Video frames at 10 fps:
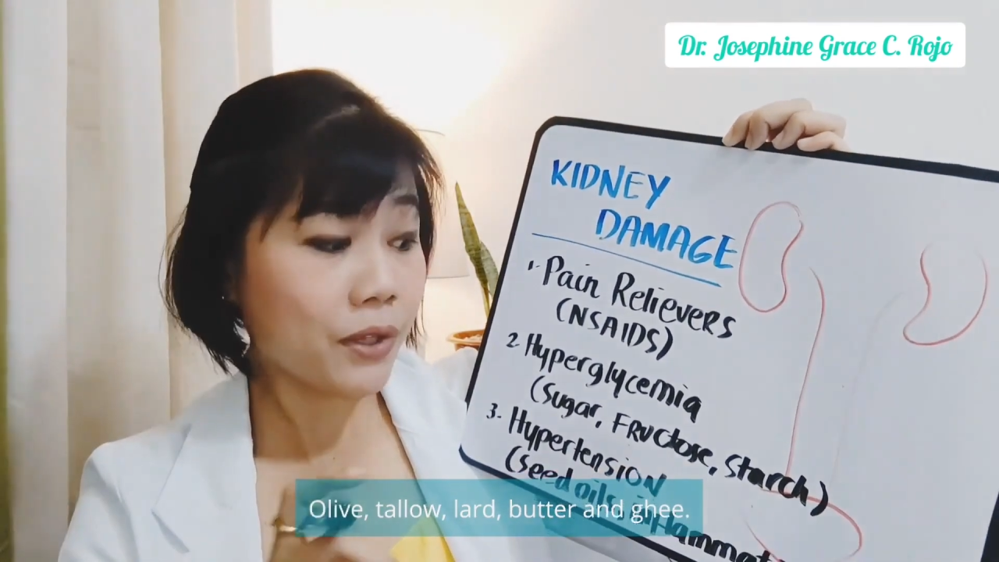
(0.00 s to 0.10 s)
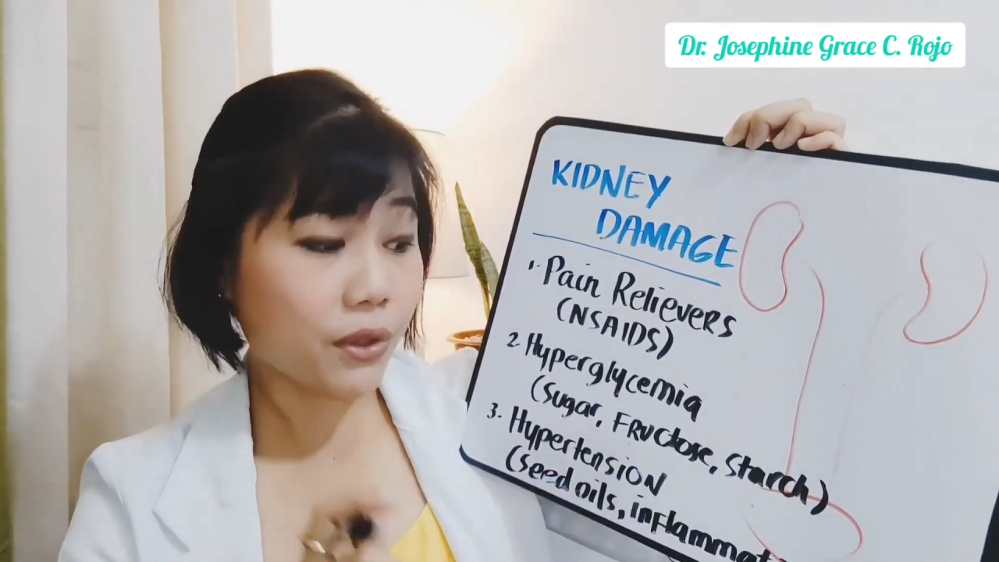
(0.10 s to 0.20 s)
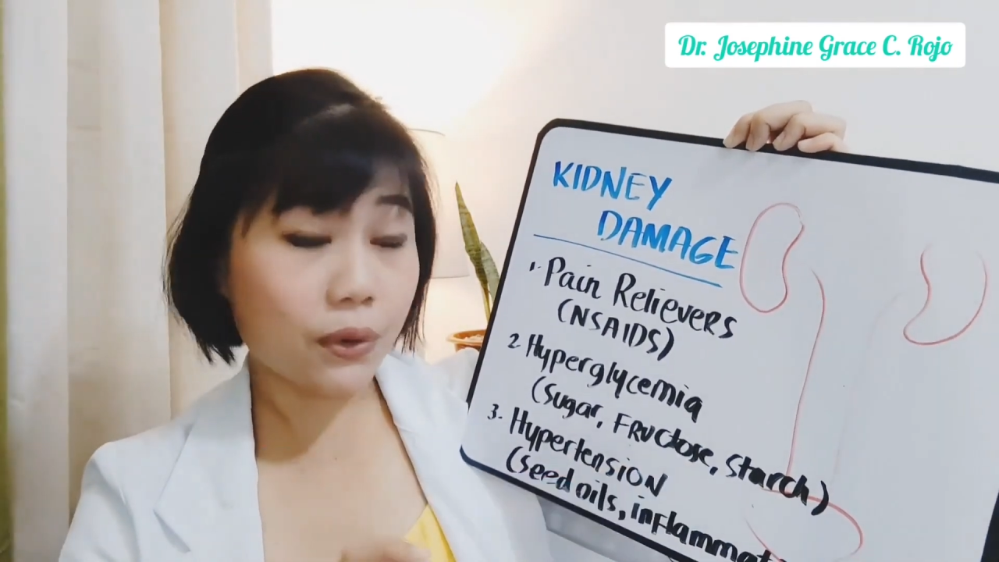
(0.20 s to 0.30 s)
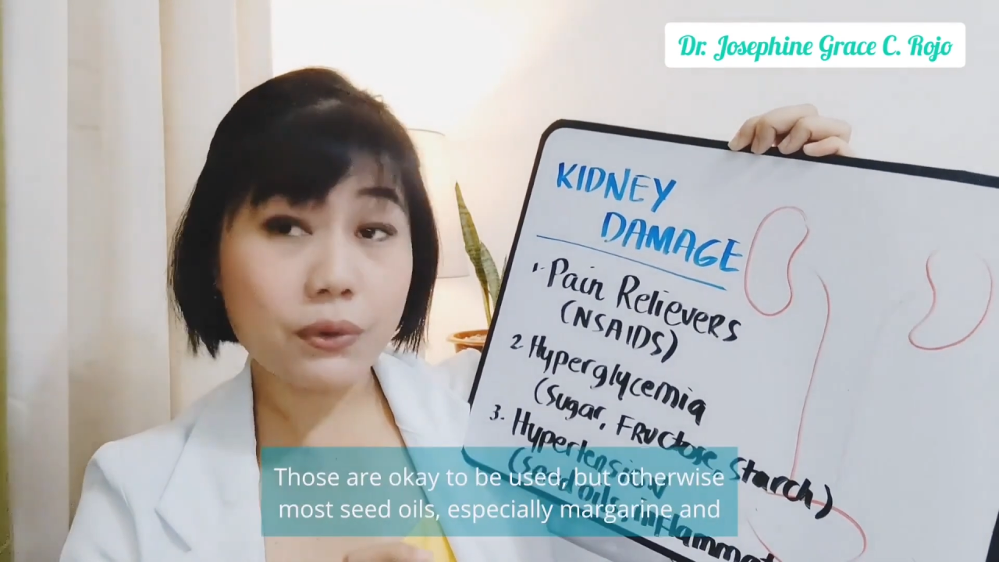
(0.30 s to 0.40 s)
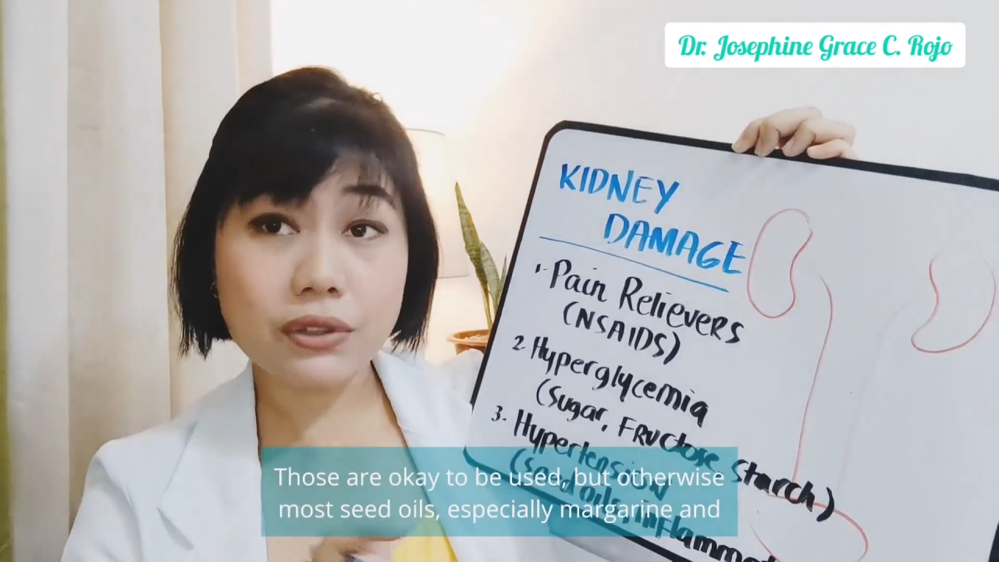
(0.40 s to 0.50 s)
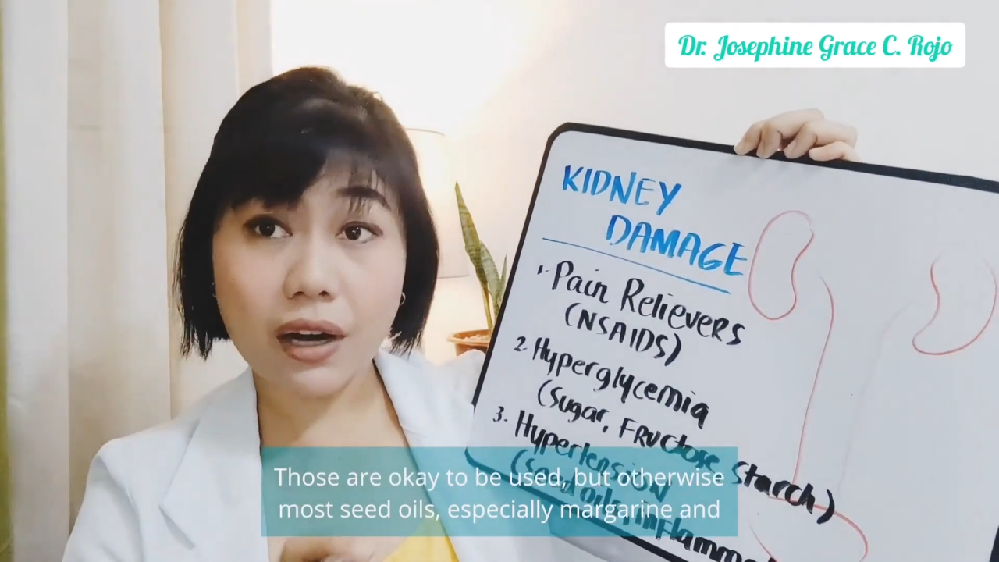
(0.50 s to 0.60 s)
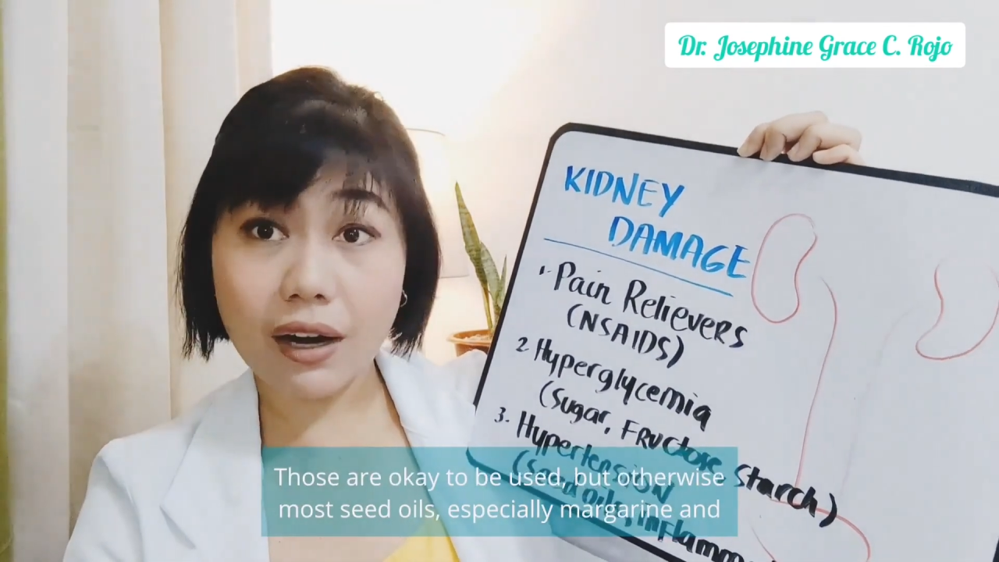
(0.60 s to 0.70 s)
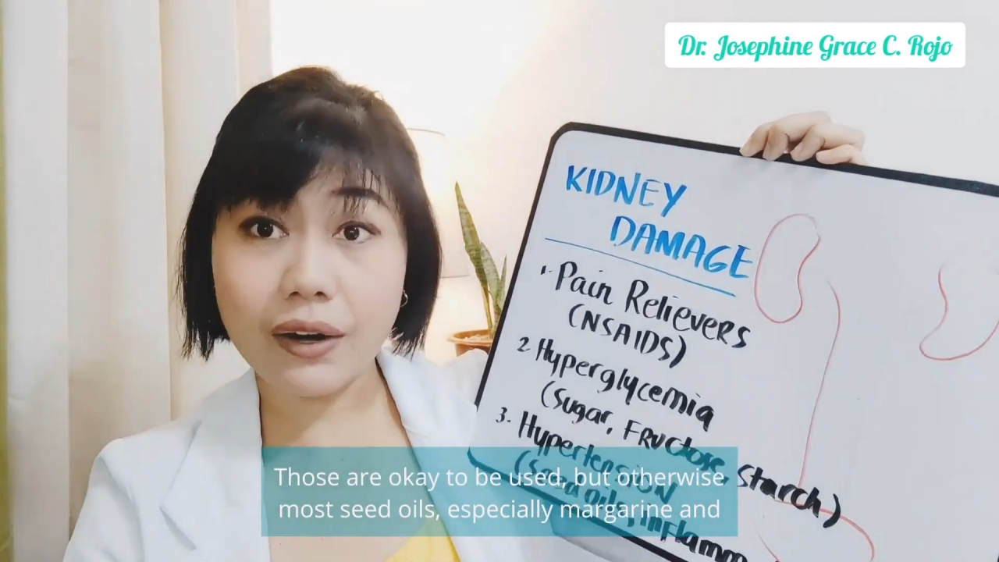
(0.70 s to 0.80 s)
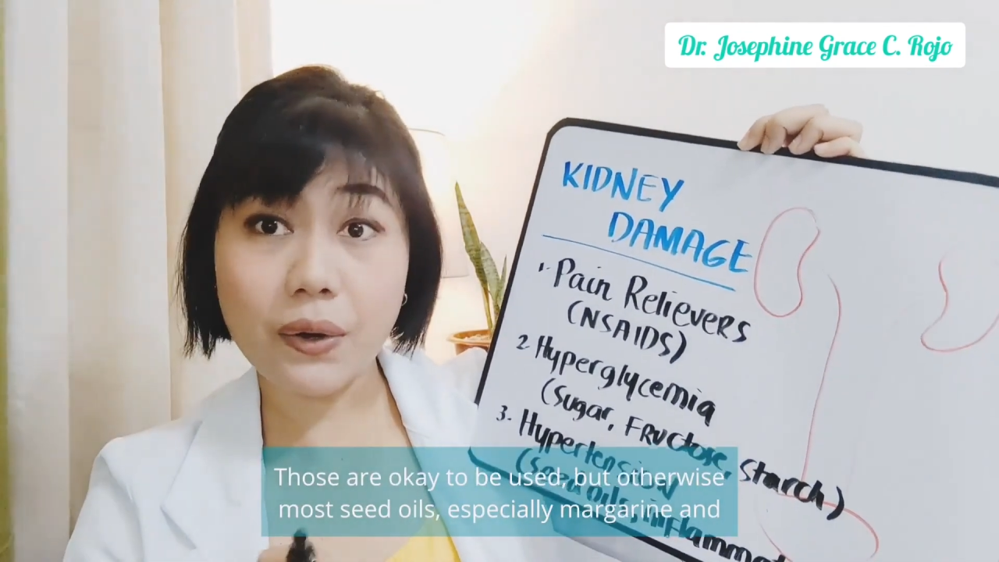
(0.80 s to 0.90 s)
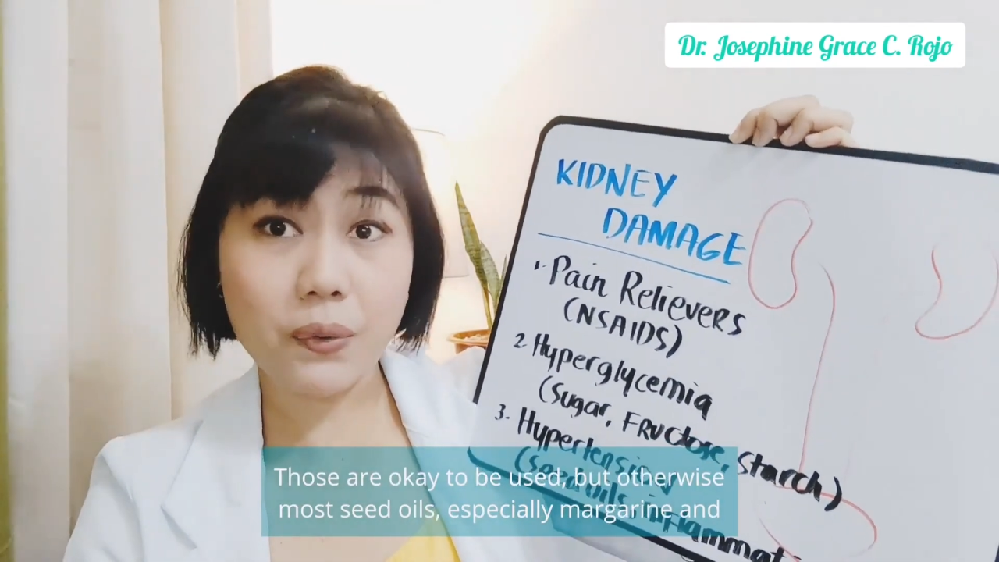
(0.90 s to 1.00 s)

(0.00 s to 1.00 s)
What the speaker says: those are